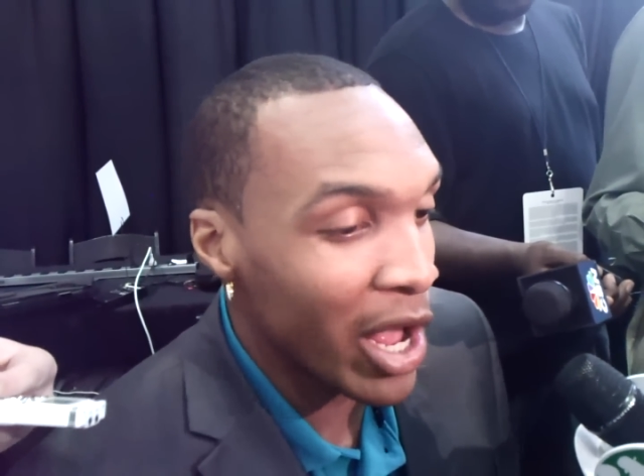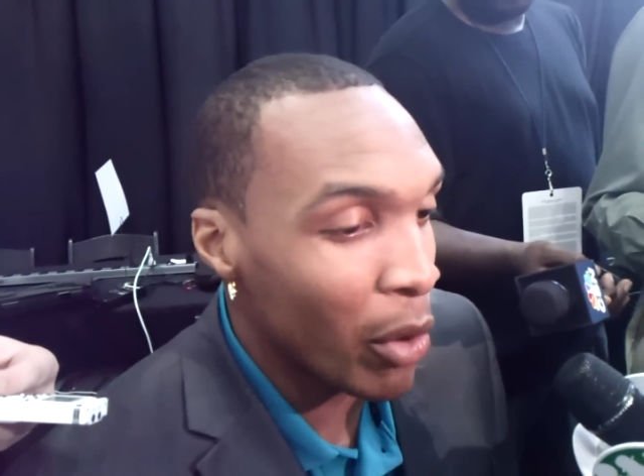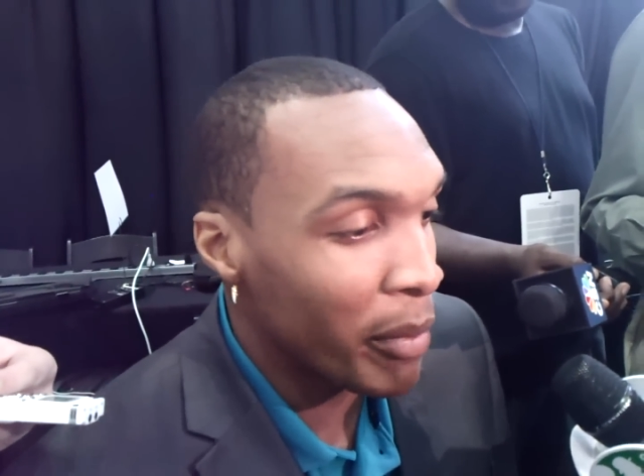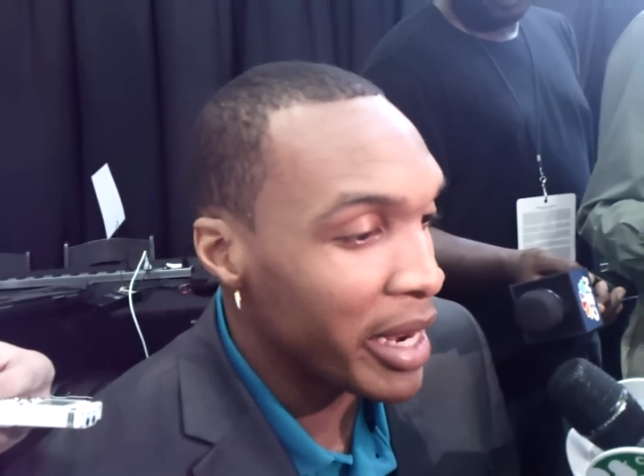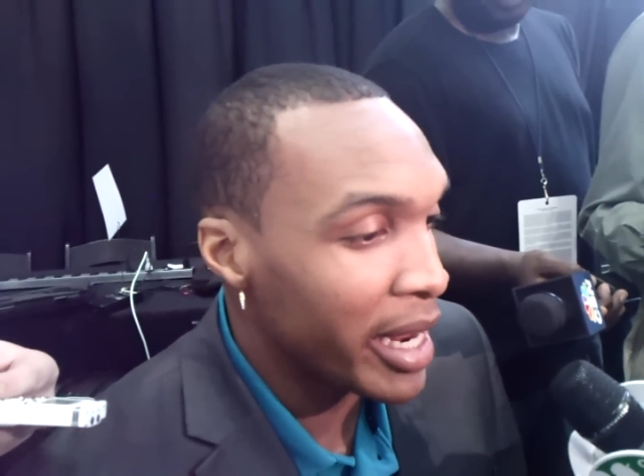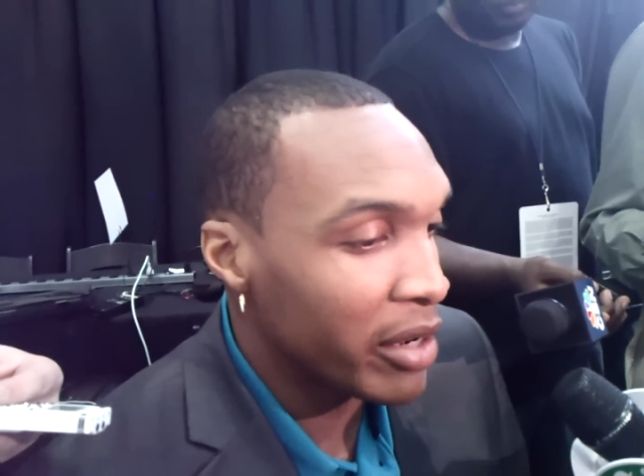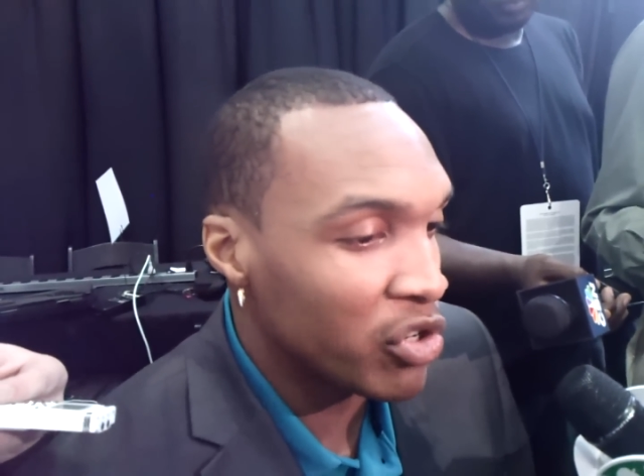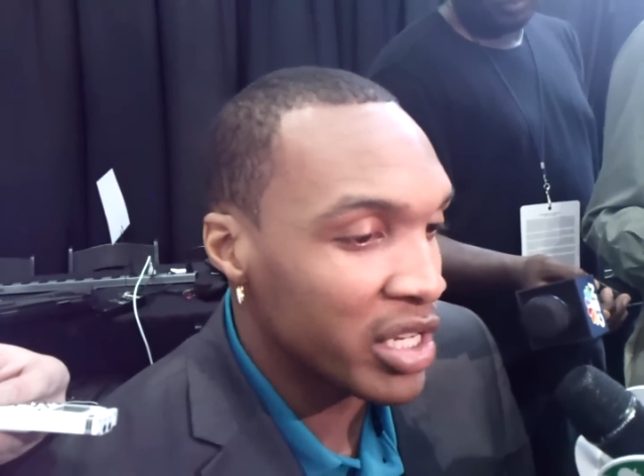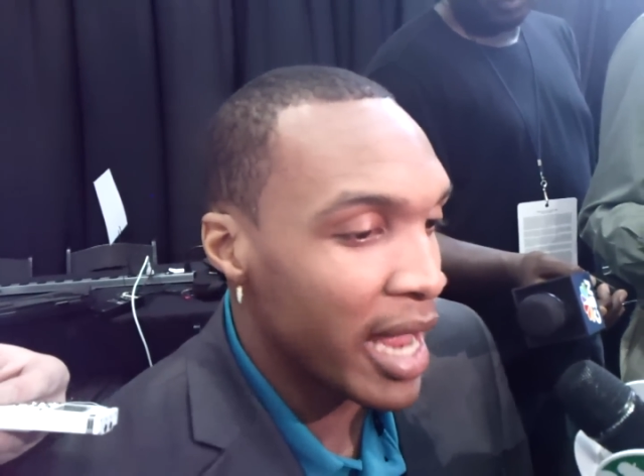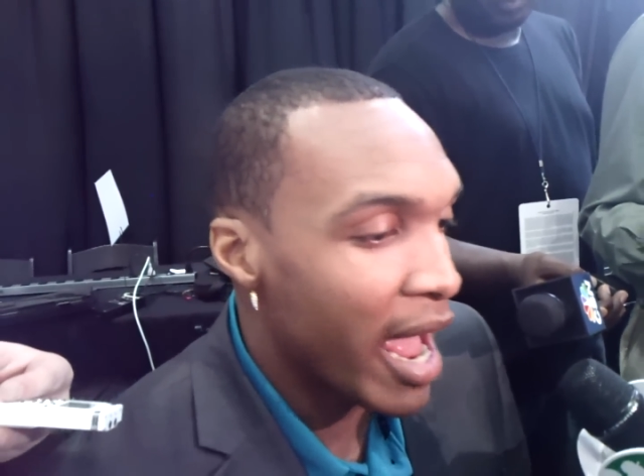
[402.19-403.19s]
to help me,
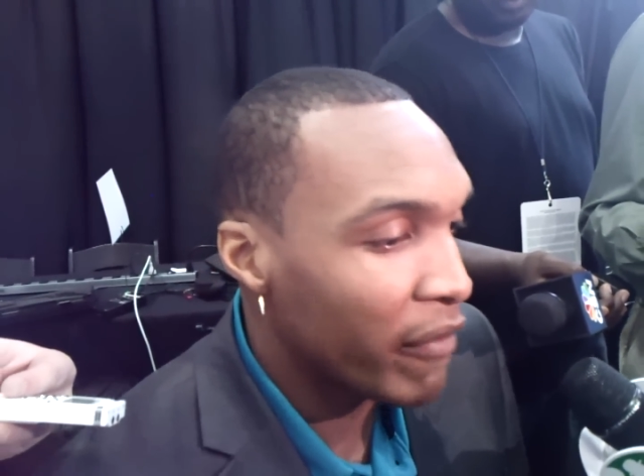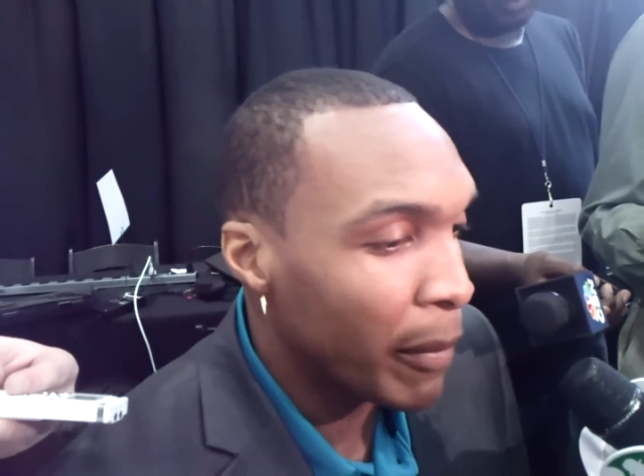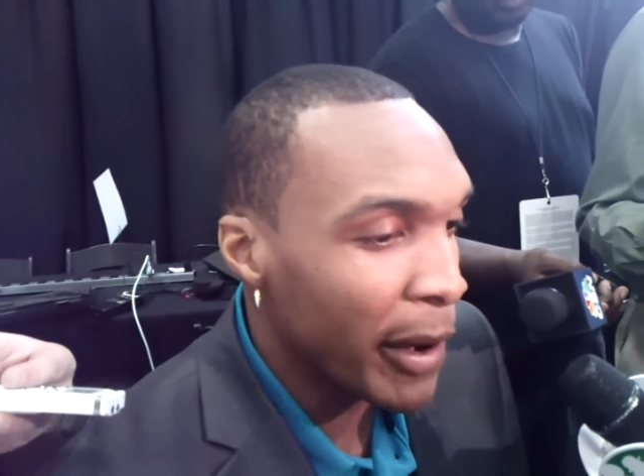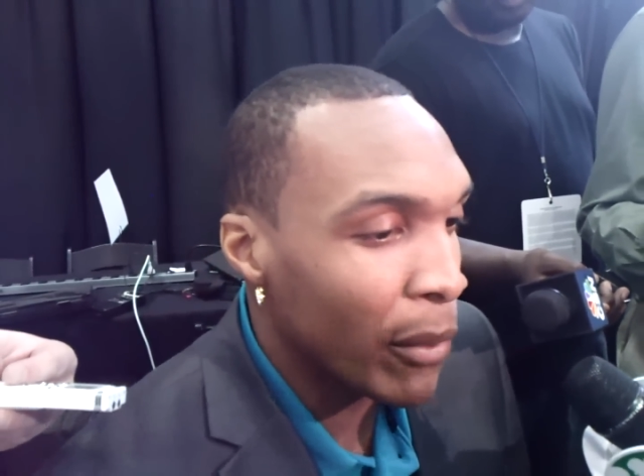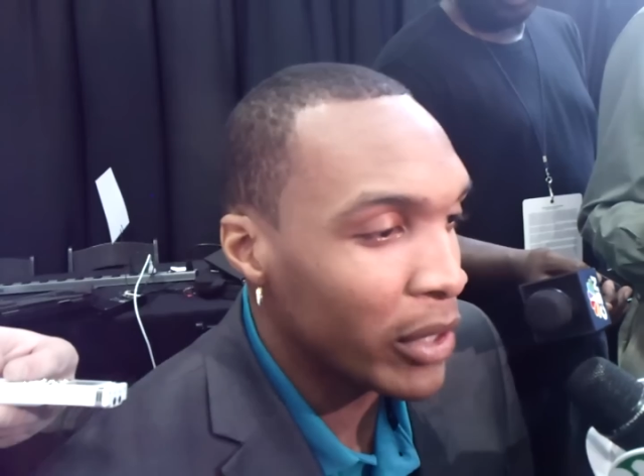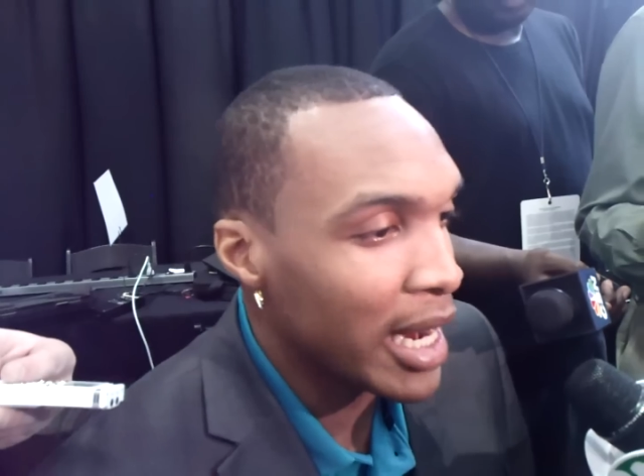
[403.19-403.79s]
and just to have the people